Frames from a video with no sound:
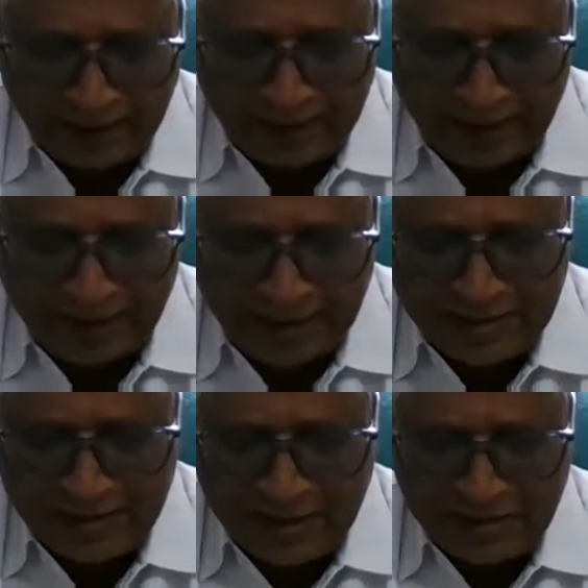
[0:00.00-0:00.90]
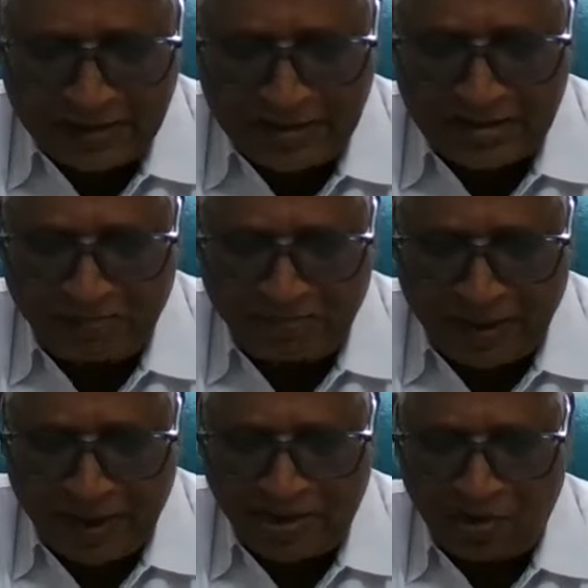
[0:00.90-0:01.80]
a restless
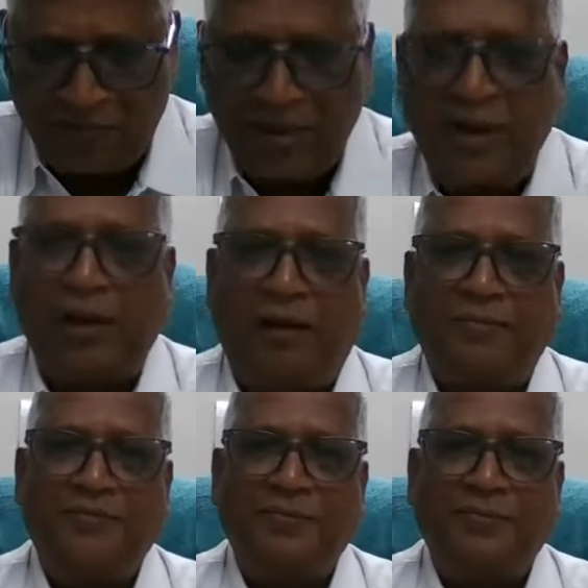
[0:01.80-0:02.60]
spirit of India.